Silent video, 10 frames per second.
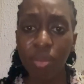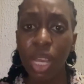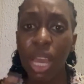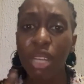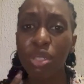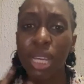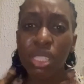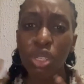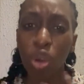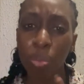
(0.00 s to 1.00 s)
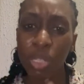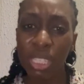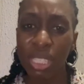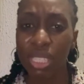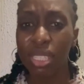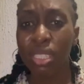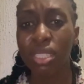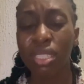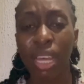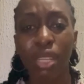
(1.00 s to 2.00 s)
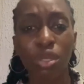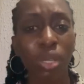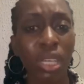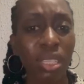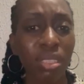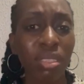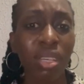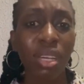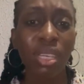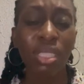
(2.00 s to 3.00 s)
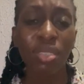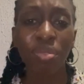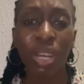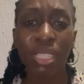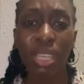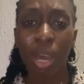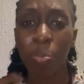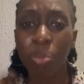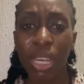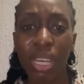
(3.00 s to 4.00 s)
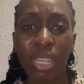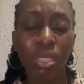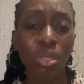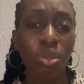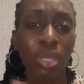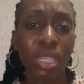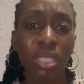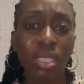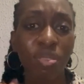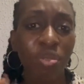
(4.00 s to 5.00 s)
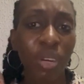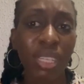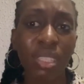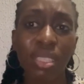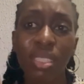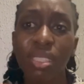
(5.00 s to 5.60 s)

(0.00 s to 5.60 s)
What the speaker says: educating communities, like doing different campaigns, doing different